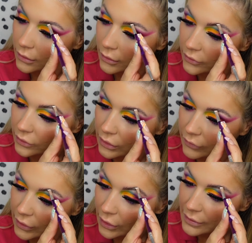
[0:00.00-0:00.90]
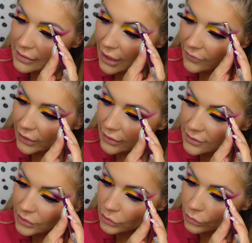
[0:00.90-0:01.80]
So have you noticed I haven't had
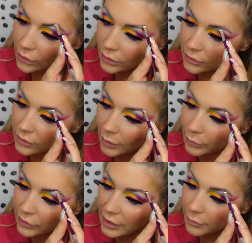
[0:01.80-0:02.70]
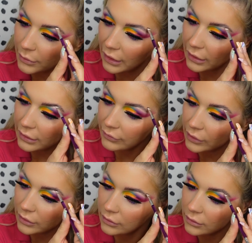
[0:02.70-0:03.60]
to double dip yet
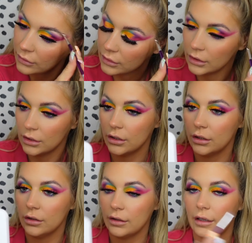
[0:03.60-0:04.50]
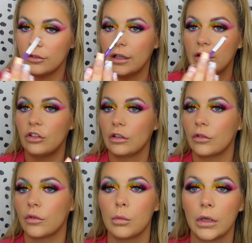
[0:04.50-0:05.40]
either. That's literally
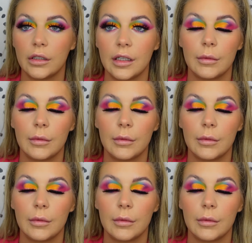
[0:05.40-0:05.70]
just from one dip.